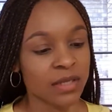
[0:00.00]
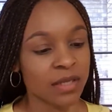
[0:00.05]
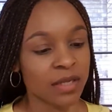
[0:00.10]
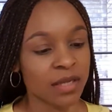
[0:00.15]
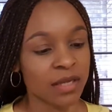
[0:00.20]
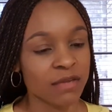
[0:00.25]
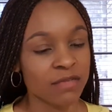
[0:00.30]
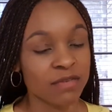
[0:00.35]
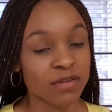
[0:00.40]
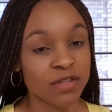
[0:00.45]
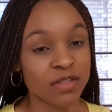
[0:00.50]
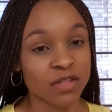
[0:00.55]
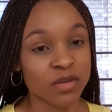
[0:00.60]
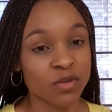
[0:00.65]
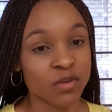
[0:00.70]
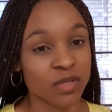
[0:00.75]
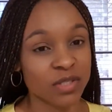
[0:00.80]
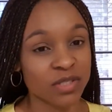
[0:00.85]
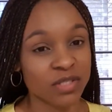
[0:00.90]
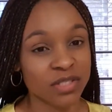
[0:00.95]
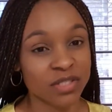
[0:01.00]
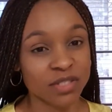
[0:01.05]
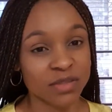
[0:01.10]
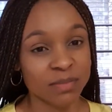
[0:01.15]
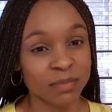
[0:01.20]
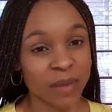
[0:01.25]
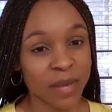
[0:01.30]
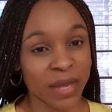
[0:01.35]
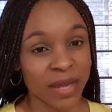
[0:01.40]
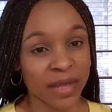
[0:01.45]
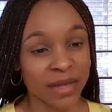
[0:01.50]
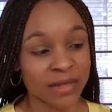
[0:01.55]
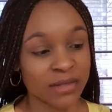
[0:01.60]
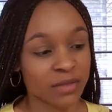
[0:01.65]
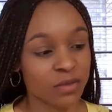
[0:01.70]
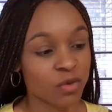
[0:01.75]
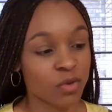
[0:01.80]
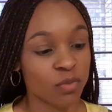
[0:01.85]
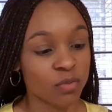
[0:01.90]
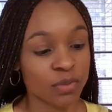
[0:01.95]
Everything was just bad,
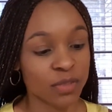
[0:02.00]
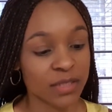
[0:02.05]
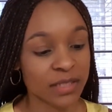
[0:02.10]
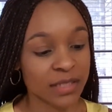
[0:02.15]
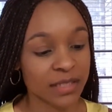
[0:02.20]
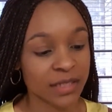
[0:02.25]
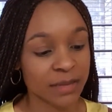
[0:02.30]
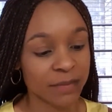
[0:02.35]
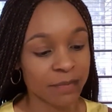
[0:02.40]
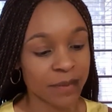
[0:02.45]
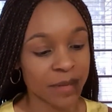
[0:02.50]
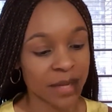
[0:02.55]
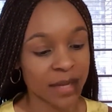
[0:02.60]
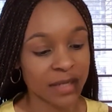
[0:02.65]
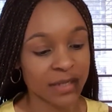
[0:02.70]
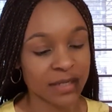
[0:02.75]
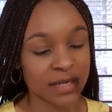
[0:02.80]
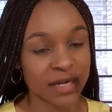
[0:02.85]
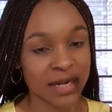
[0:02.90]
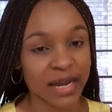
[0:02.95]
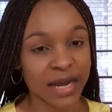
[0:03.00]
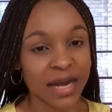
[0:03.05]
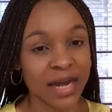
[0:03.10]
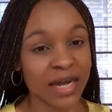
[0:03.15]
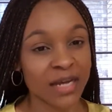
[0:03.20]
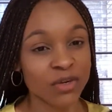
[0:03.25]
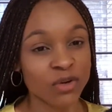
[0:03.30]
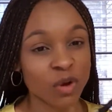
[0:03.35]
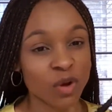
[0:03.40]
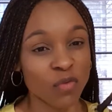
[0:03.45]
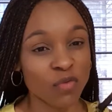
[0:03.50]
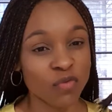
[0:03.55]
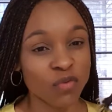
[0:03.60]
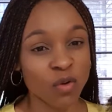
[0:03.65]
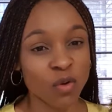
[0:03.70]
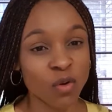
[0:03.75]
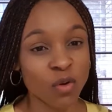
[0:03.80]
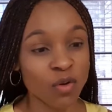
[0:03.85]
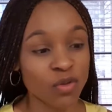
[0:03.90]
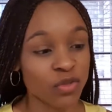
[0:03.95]
completely bad. Then I cut off
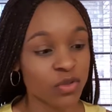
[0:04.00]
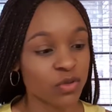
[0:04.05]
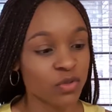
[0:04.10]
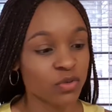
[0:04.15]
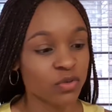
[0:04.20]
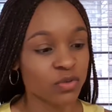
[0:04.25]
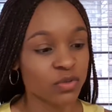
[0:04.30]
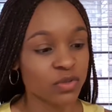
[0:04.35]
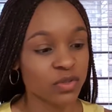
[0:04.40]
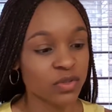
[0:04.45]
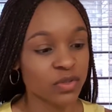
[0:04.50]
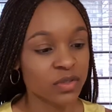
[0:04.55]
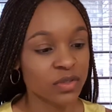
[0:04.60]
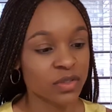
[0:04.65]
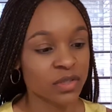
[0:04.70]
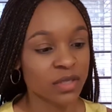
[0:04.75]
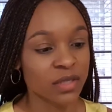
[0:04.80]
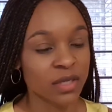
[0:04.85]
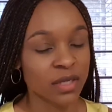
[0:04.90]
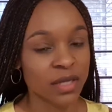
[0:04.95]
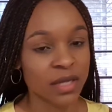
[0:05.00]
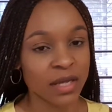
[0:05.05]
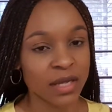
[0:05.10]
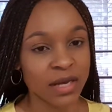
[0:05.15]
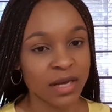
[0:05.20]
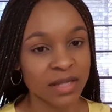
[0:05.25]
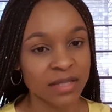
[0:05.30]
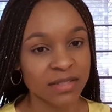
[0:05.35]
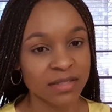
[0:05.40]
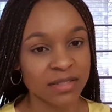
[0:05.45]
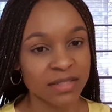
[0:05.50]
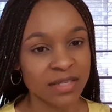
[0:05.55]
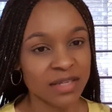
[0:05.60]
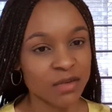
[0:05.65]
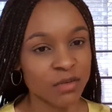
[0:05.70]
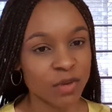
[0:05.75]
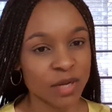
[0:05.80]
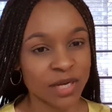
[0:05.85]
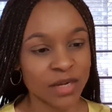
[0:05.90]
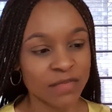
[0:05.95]
all the roots, and I stick
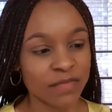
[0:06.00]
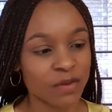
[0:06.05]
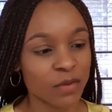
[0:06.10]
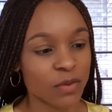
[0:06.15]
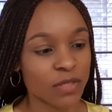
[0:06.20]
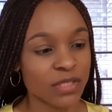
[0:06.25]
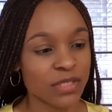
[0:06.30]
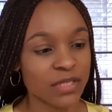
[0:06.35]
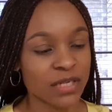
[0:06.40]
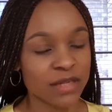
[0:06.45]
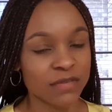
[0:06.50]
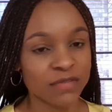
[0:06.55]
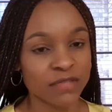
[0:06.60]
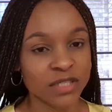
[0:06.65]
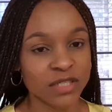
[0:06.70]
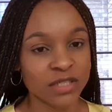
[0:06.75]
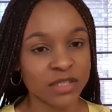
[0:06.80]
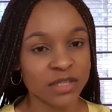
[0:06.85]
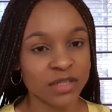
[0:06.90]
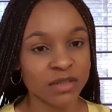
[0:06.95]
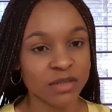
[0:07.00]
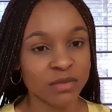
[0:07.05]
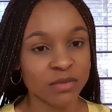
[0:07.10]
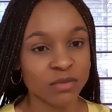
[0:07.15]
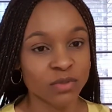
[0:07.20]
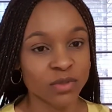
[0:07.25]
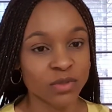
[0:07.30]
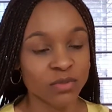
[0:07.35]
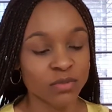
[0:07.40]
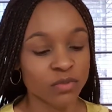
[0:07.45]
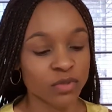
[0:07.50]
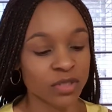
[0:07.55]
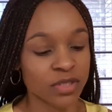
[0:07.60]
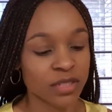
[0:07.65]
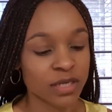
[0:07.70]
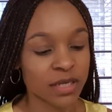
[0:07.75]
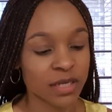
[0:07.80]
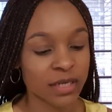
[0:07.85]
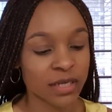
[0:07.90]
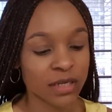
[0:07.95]
whatever was left in
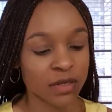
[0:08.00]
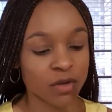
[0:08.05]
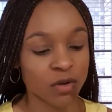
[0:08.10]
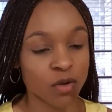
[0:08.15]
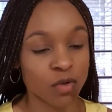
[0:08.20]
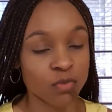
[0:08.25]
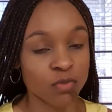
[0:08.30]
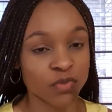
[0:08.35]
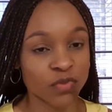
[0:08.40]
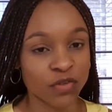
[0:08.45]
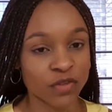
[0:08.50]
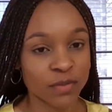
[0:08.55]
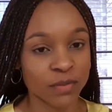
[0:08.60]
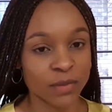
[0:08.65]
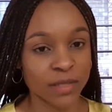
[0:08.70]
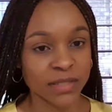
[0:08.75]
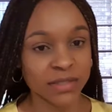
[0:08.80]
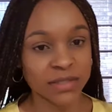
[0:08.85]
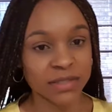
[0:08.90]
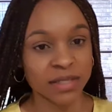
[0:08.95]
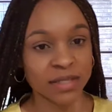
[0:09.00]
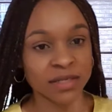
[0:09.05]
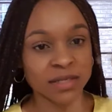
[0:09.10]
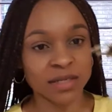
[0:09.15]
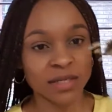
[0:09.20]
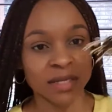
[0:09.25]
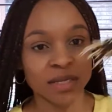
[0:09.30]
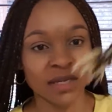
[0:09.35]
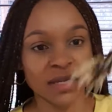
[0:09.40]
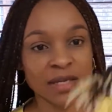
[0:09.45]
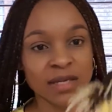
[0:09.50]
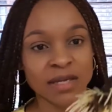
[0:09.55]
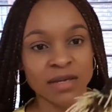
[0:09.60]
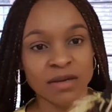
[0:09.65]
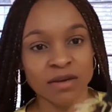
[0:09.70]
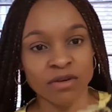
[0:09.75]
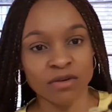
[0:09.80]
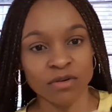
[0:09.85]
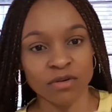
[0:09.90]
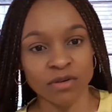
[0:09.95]
water and hoped for the best.
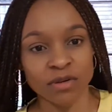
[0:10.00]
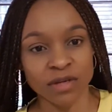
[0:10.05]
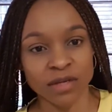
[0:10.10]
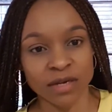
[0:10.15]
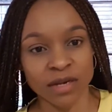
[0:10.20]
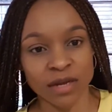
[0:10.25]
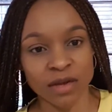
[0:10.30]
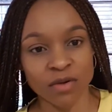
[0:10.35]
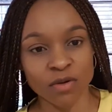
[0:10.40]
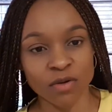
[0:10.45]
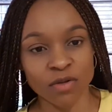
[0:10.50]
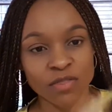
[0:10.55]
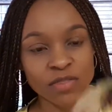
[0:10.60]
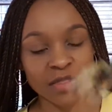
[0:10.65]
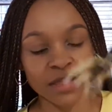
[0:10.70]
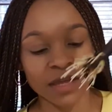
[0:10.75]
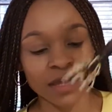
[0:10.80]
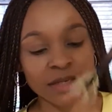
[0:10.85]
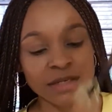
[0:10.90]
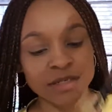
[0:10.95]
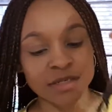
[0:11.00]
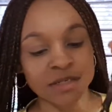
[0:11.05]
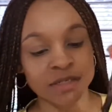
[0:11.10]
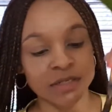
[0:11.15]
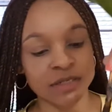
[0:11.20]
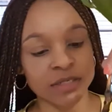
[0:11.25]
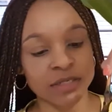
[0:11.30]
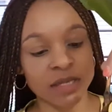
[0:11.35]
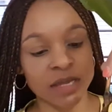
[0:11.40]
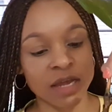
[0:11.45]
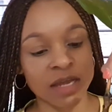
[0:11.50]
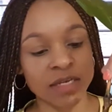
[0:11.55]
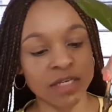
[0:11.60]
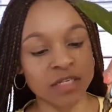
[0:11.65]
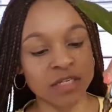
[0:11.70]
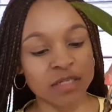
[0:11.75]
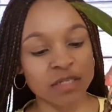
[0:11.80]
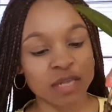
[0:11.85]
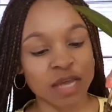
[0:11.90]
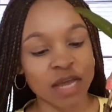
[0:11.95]
And I got that. Now
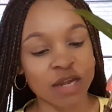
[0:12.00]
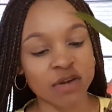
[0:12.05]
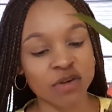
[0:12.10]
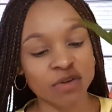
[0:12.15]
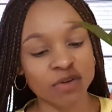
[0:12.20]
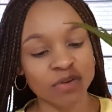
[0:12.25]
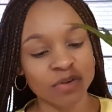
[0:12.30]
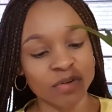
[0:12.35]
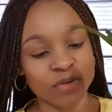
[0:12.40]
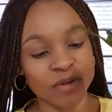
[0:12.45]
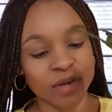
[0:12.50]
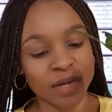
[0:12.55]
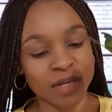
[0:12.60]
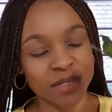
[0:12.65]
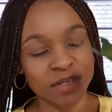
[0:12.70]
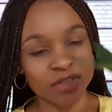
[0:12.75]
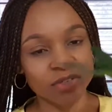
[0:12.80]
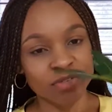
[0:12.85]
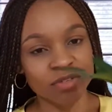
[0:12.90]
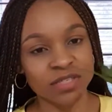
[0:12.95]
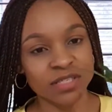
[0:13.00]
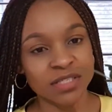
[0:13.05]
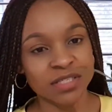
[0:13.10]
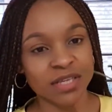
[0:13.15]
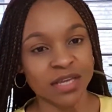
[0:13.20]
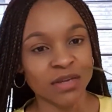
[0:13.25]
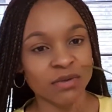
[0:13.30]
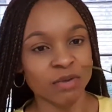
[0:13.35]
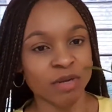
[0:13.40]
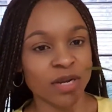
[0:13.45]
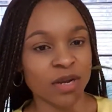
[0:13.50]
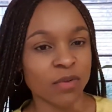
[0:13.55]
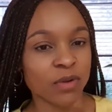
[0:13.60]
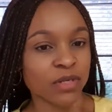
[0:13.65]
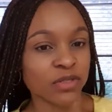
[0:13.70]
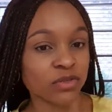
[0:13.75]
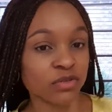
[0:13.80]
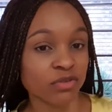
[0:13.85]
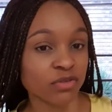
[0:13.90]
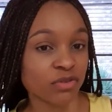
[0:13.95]
I don't know, I need to decide whether I
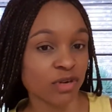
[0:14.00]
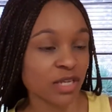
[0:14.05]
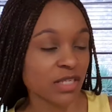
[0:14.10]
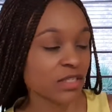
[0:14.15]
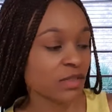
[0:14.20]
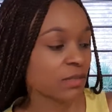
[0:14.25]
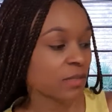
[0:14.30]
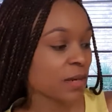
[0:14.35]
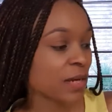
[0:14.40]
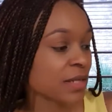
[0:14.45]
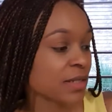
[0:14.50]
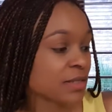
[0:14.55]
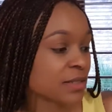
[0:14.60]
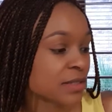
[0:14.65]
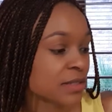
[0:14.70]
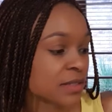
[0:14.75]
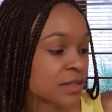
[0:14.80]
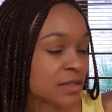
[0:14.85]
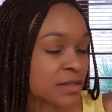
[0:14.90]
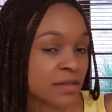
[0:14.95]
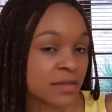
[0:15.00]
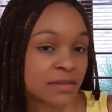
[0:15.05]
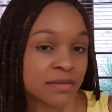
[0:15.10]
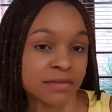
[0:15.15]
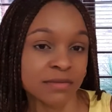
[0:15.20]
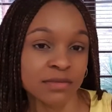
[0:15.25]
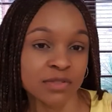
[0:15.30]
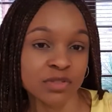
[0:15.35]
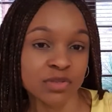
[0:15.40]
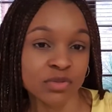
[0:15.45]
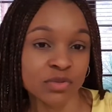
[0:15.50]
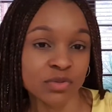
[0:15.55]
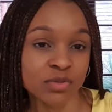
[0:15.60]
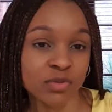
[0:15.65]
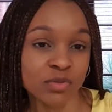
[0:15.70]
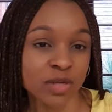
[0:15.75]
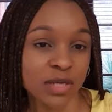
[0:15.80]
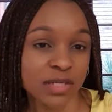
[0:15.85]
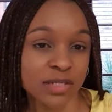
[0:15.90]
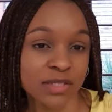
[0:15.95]
want to transplant it,
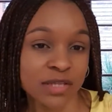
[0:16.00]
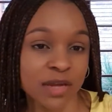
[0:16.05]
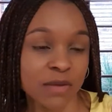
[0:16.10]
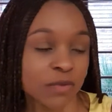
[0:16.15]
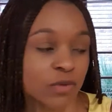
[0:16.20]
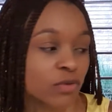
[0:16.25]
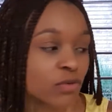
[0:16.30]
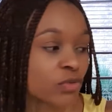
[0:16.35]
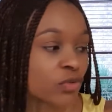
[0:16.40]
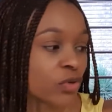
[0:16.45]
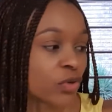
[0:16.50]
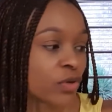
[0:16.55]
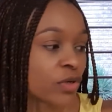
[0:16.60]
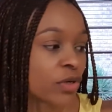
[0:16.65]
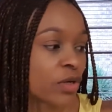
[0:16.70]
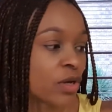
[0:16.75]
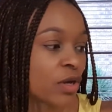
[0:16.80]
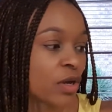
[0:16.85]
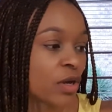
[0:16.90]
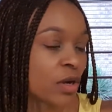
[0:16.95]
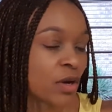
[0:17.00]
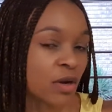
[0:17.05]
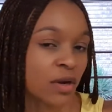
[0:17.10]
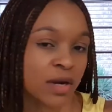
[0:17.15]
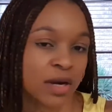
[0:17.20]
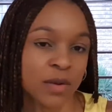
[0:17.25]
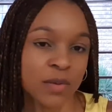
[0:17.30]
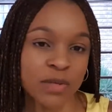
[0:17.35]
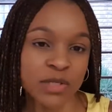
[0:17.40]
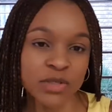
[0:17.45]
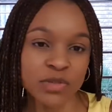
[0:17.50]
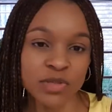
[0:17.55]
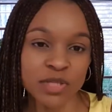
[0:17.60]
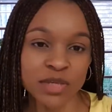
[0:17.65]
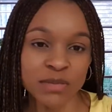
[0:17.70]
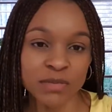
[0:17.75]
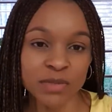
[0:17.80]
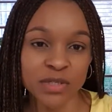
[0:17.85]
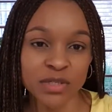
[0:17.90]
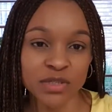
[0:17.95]
so as time goes on, or I want to
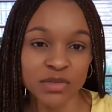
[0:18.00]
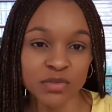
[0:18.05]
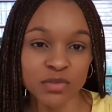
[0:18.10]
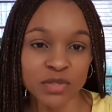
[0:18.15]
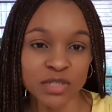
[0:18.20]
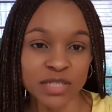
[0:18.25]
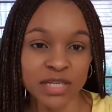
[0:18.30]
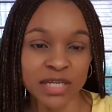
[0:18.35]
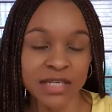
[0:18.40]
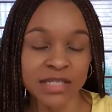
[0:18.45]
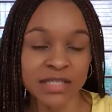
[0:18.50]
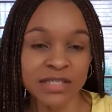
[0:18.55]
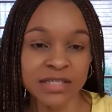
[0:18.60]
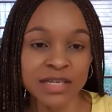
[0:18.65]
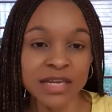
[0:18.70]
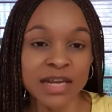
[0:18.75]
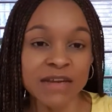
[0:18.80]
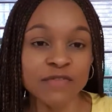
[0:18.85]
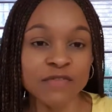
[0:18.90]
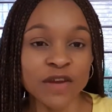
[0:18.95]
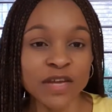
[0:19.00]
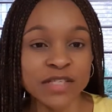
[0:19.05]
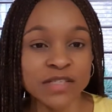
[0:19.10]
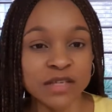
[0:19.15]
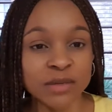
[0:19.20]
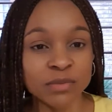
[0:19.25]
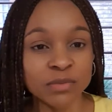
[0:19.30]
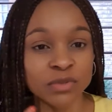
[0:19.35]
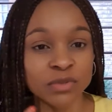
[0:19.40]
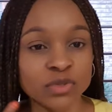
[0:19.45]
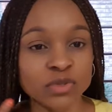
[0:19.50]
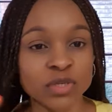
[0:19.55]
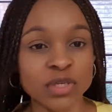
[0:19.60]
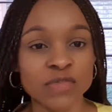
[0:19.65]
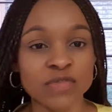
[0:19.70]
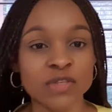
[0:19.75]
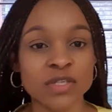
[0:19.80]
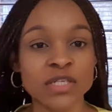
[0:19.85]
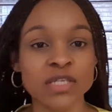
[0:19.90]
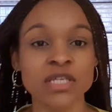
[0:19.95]
keep it in water. And is it advisable
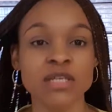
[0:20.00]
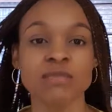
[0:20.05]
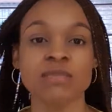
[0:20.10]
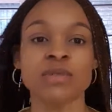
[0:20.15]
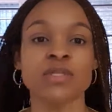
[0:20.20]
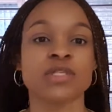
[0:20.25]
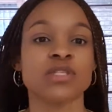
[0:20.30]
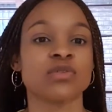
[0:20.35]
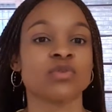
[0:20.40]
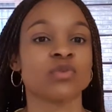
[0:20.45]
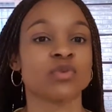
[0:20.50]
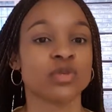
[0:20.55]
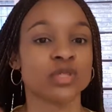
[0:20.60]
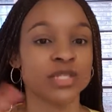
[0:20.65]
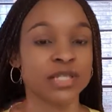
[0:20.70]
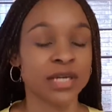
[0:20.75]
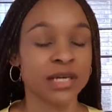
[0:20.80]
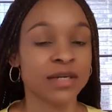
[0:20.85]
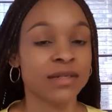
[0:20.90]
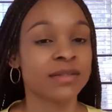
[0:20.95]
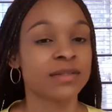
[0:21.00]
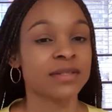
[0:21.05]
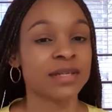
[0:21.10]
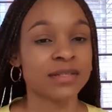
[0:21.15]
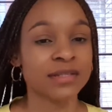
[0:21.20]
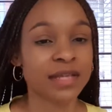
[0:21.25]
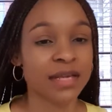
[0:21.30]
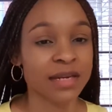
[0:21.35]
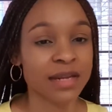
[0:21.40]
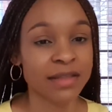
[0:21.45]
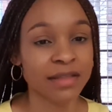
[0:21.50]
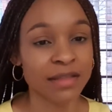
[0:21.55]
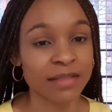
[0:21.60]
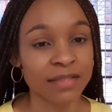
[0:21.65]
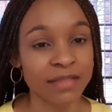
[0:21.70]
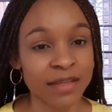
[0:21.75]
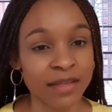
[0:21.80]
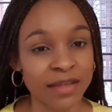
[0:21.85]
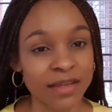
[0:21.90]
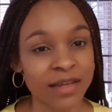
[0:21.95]
even keep it in water? That's another
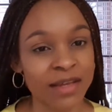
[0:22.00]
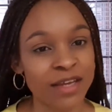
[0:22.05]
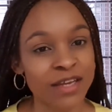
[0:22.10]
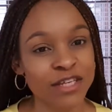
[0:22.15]
thing.